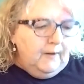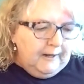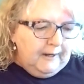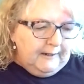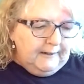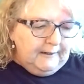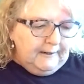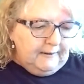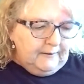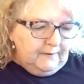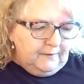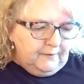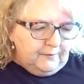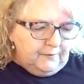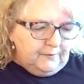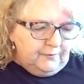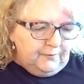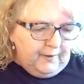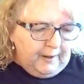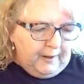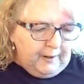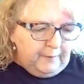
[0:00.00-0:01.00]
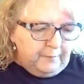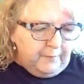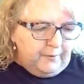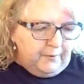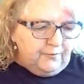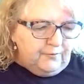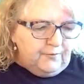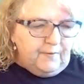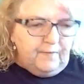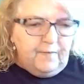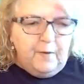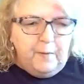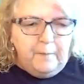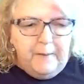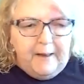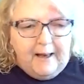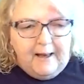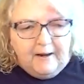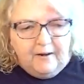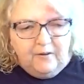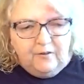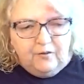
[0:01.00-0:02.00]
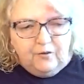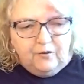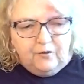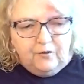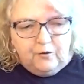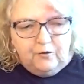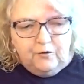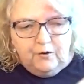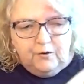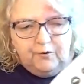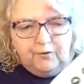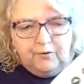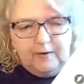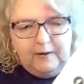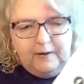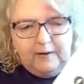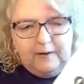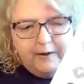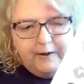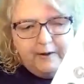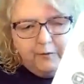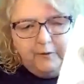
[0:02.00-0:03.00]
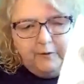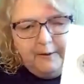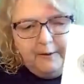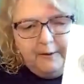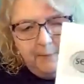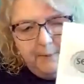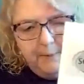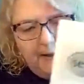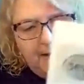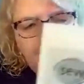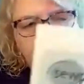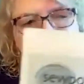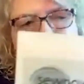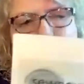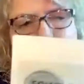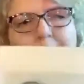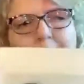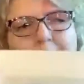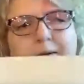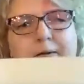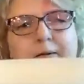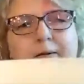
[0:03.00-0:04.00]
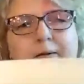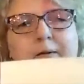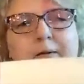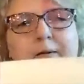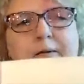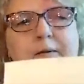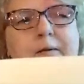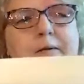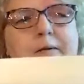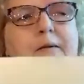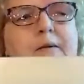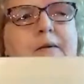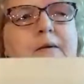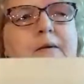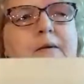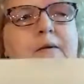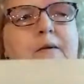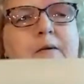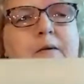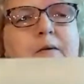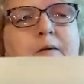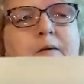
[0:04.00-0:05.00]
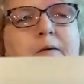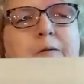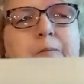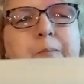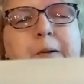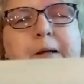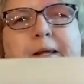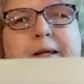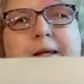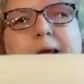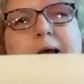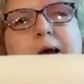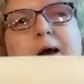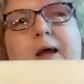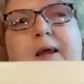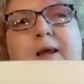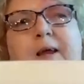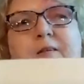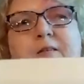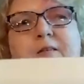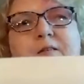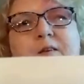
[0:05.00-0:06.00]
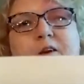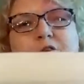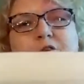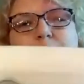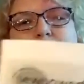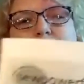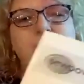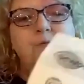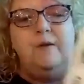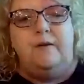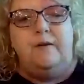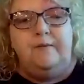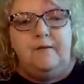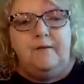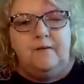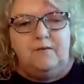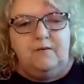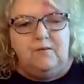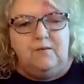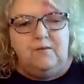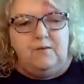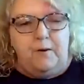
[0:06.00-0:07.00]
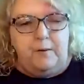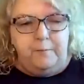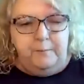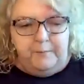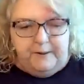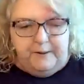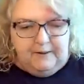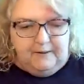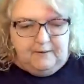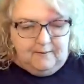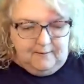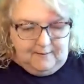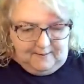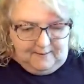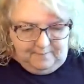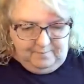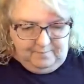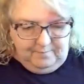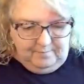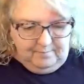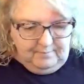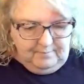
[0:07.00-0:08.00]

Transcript: And it looks like most of the bags are just literally plain. But yeah, I could see dressing this up big time.